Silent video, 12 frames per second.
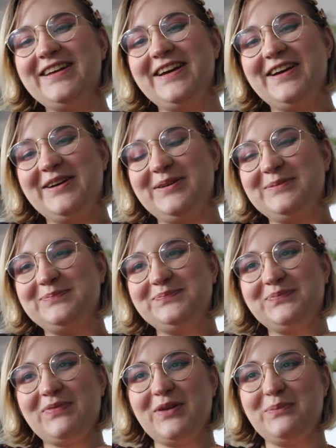um,
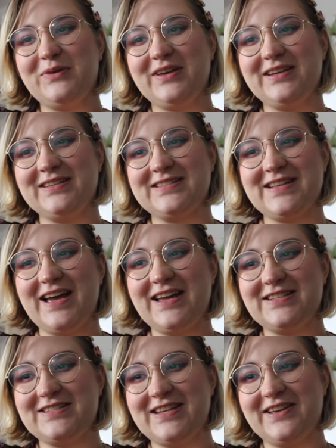because I
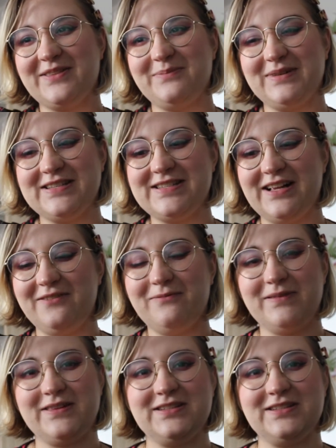had to take them myself with the